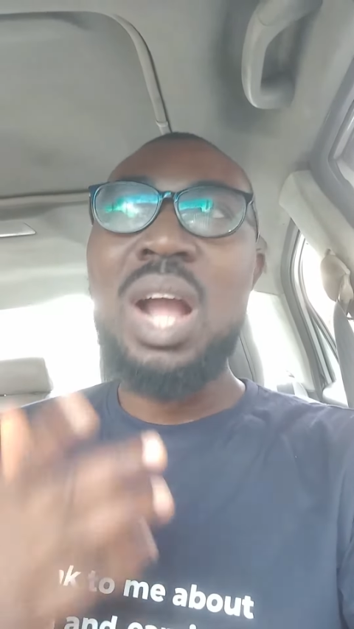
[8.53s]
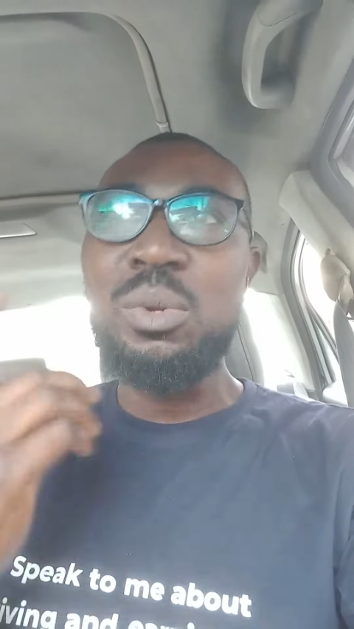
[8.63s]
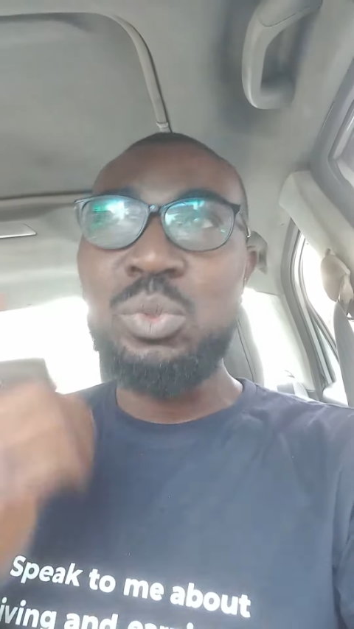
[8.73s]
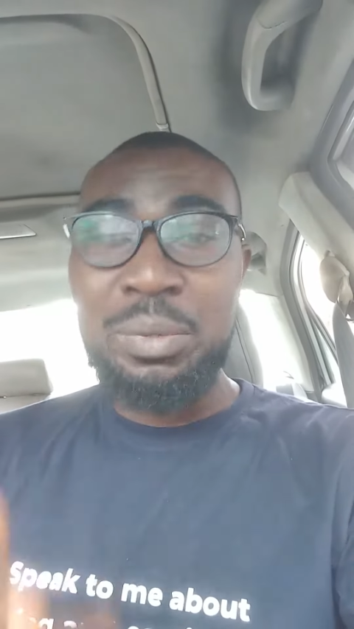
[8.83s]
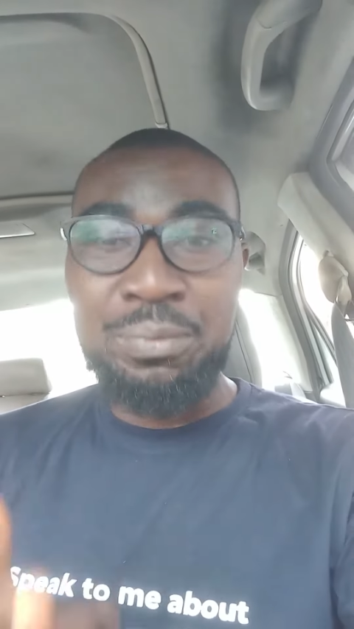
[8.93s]

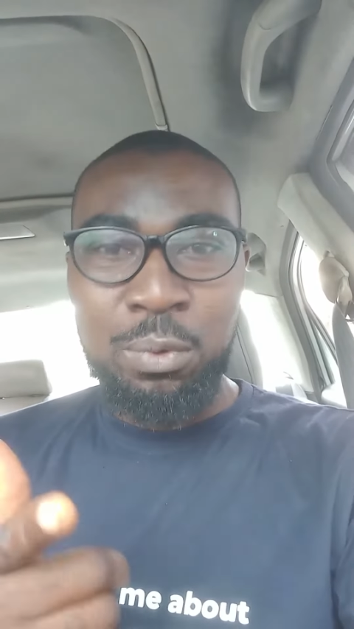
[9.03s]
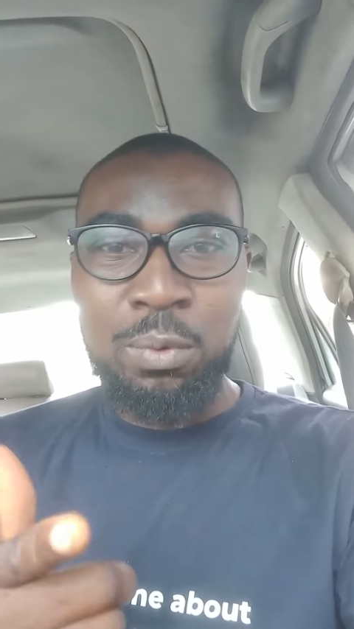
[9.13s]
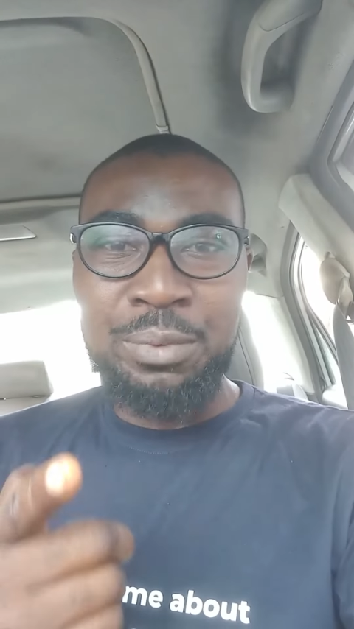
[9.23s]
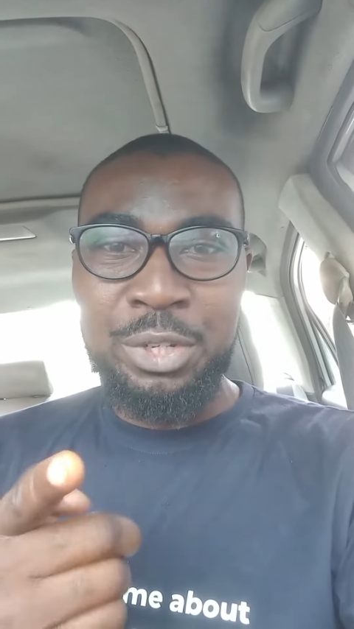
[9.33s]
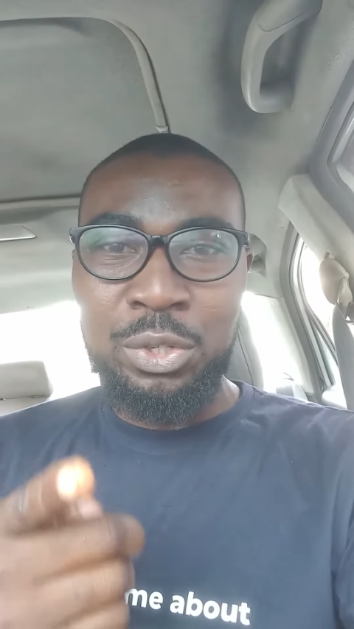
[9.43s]
I'll do a
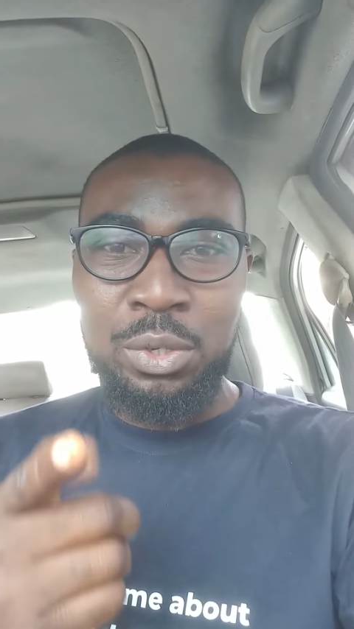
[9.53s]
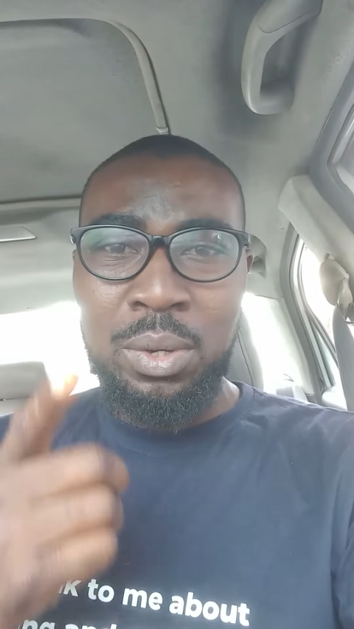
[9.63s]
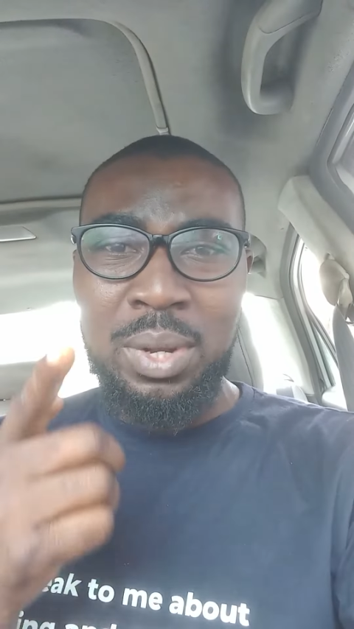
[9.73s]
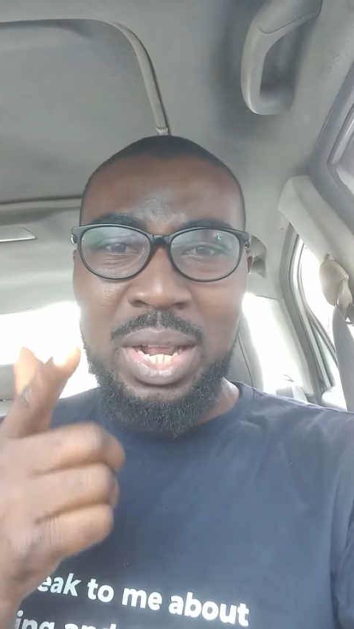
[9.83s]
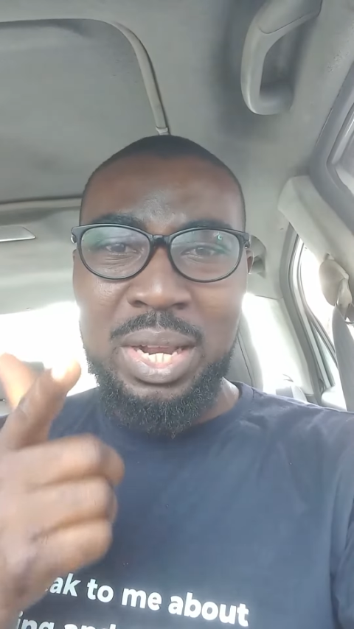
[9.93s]
full
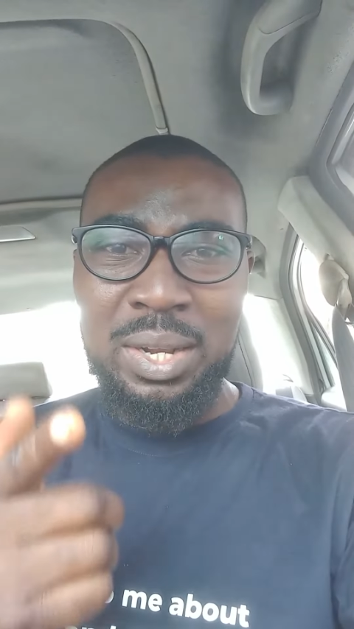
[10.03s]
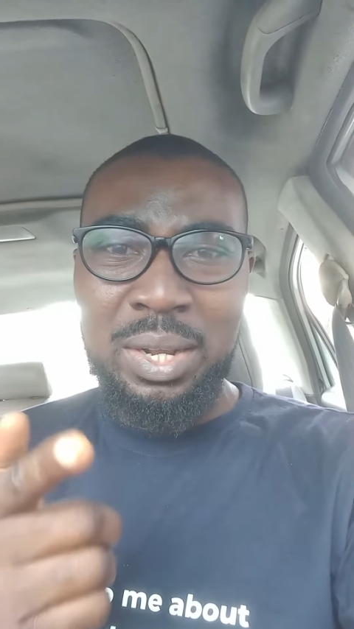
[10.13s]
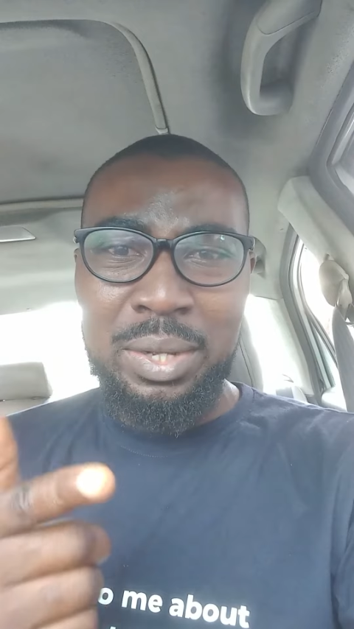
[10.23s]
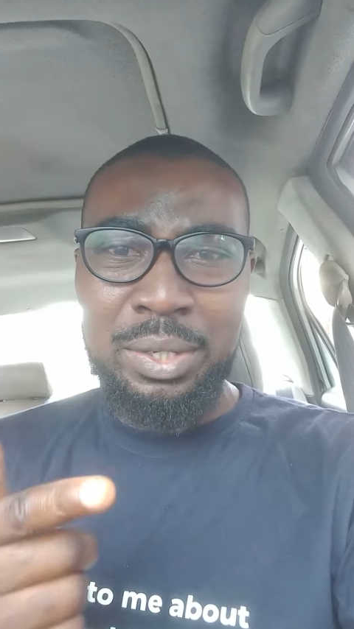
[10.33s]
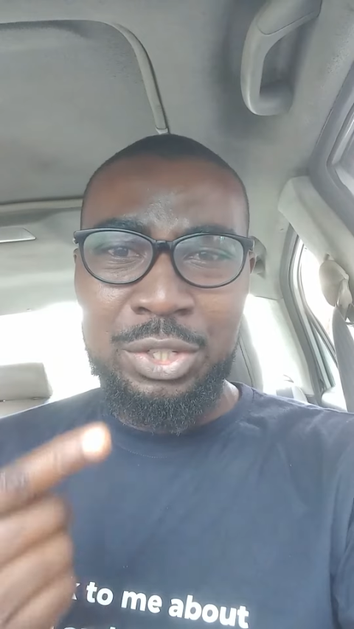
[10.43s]
video in
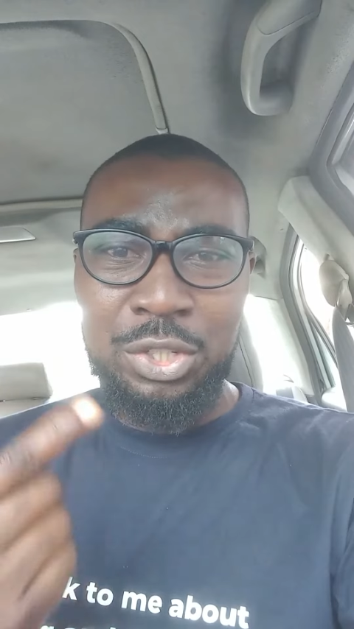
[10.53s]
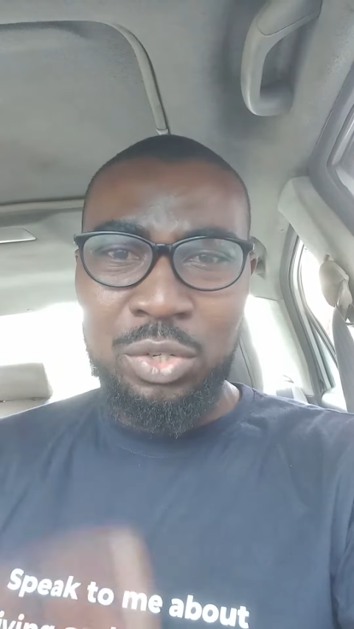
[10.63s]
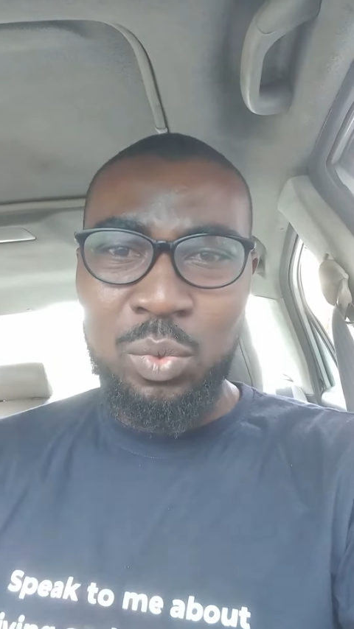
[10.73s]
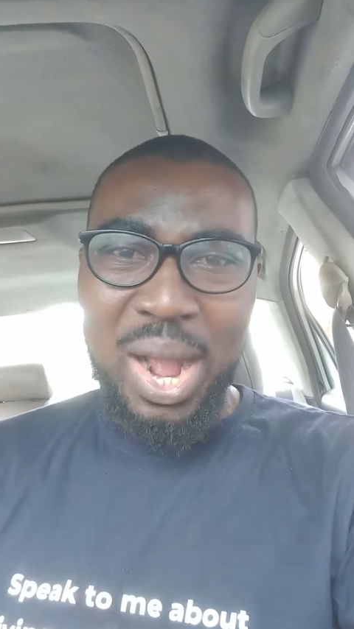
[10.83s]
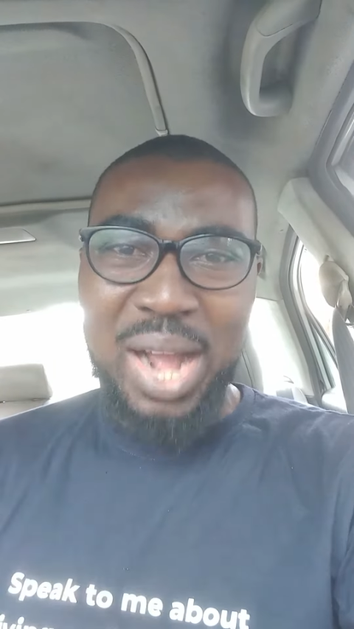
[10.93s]
a
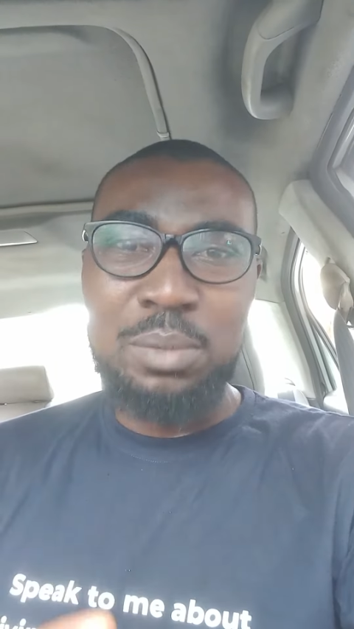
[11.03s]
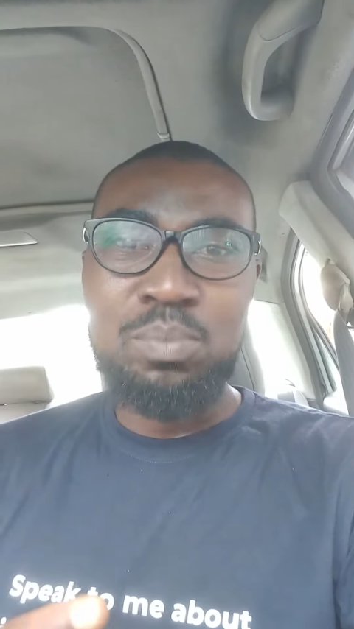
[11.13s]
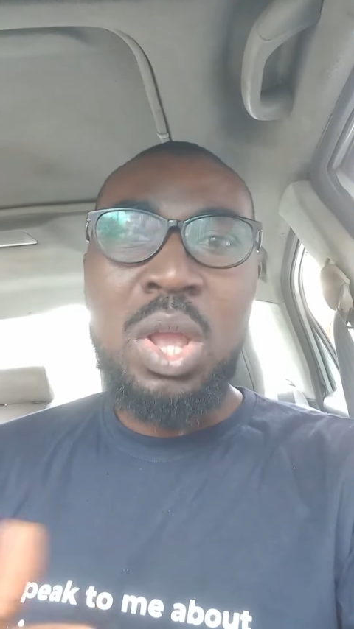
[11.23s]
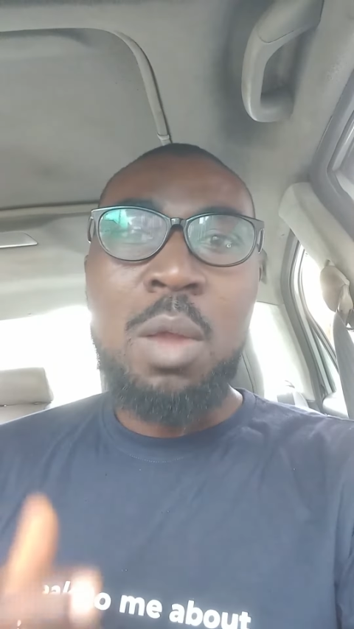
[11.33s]
short while.